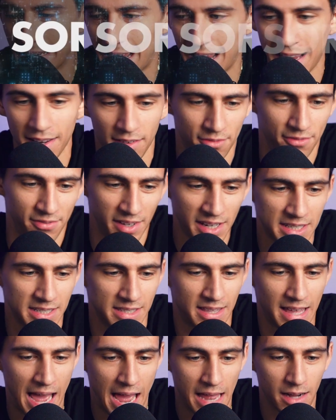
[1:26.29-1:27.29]
I can't
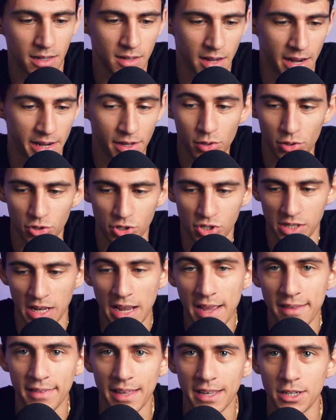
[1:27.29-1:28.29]
fix that. I
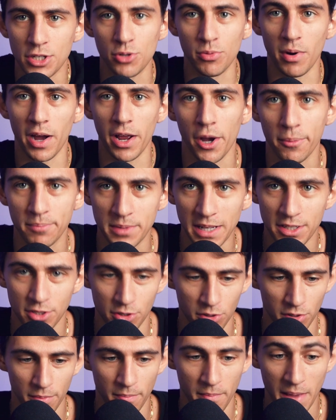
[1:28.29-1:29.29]
understand that UI
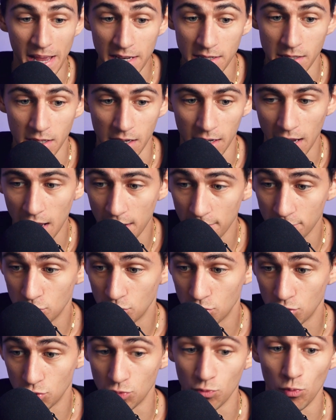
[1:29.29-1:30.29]
updates are amazing
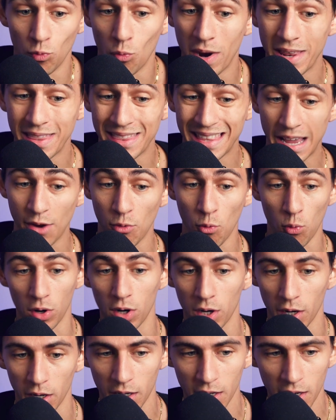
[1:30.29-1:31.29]
when they
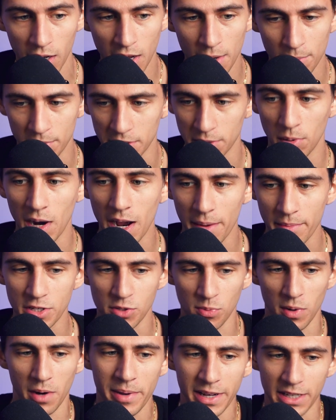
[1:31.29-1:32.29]
work. But the problem
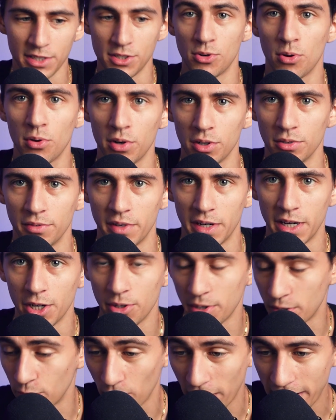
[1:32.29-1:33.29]
is when I make a tutorial
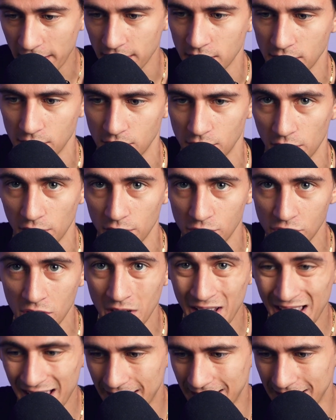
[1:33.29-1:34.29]
video, it ranks in search.
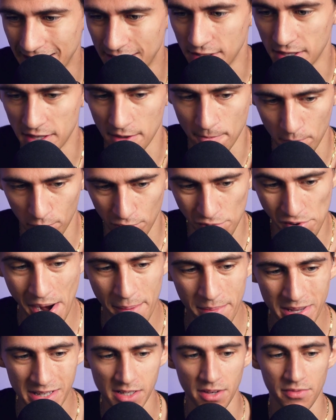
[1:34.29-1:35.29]
The the
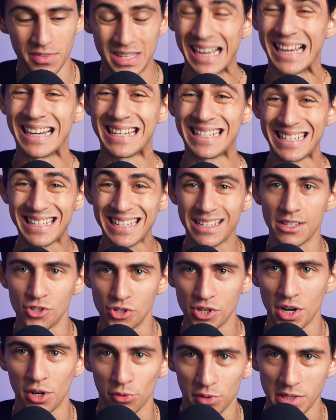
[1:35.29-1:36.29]
premise of the idea,
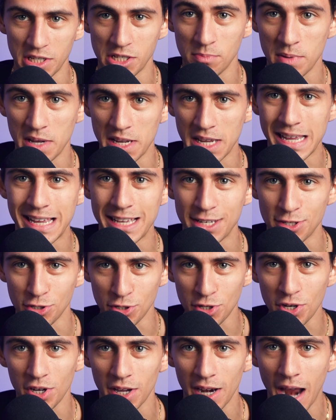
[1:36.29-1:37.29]
generally speaking, is
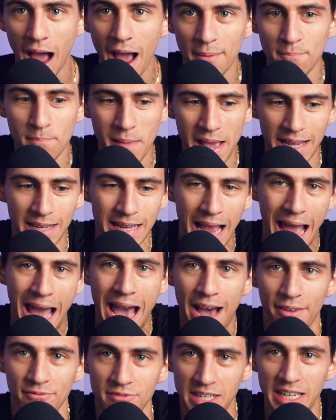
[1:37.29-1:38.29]
good. I make
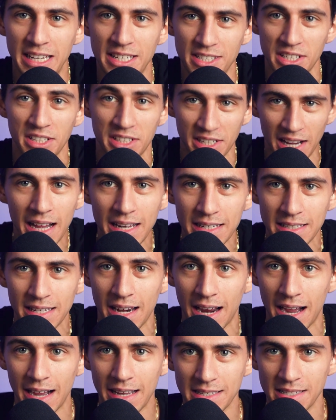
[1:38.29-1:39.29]
half decent
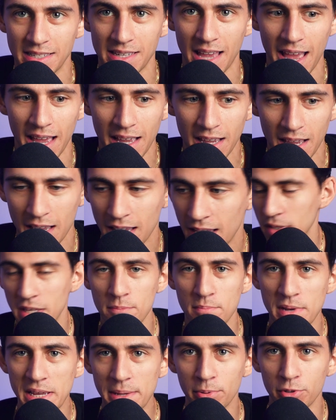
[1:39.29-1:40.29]
content, I'd say. But
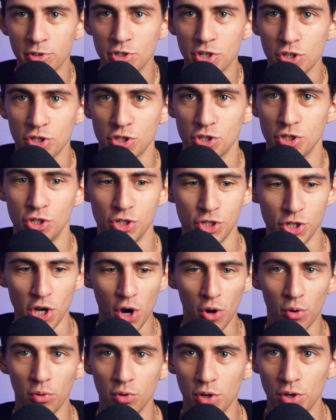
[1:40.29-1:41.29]
then people just
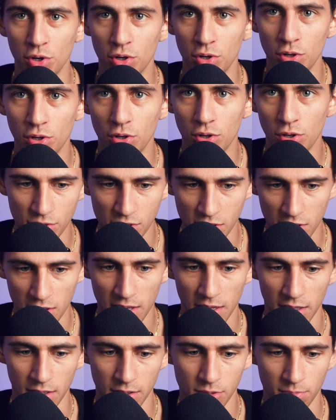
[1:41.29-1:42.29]
don't use
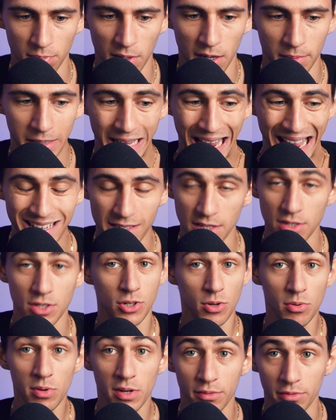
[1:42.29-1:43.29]
things probably as
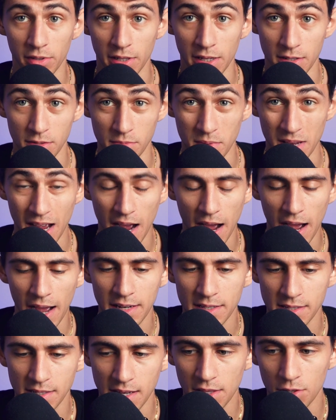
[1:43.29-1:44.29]
intuitively as me.
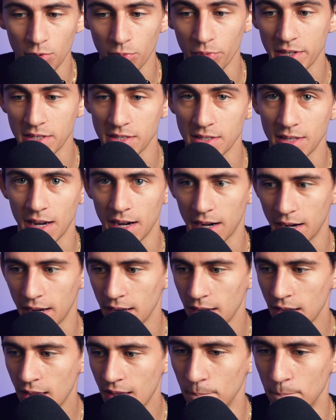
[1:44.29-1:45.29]
I'd say the reason that
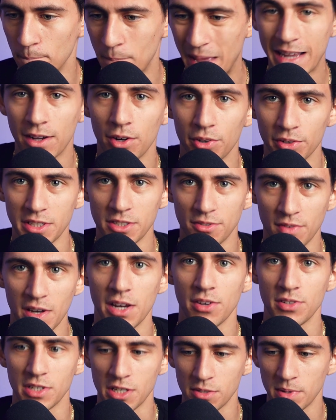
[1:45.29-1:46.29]
I make all these
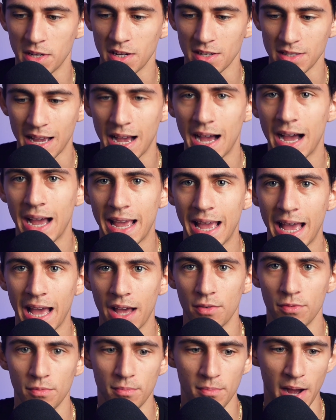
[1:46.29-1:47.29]
videos is because I
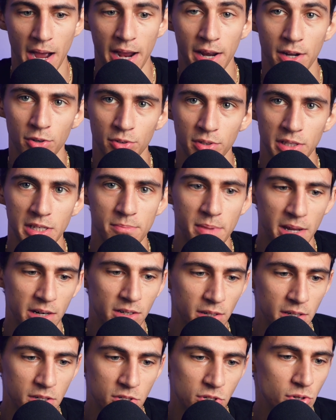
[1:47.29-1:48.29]
have minorly
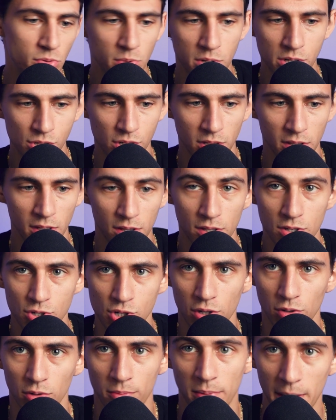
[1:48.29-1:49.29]
better intuition than the
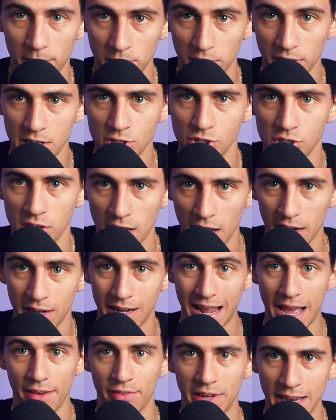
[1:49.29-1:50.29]
general population how
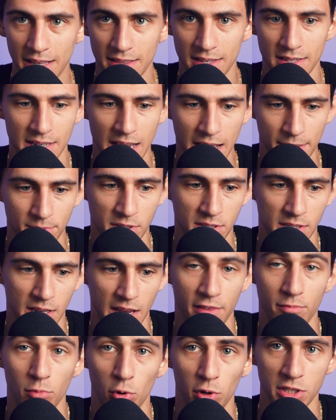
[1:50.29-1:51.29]
to navigate these apps because I
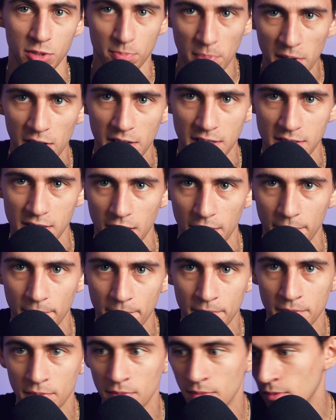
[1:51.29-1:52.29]
have more experience in them.
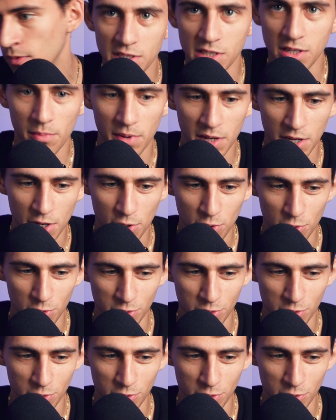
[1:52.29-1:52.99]
So then when somebody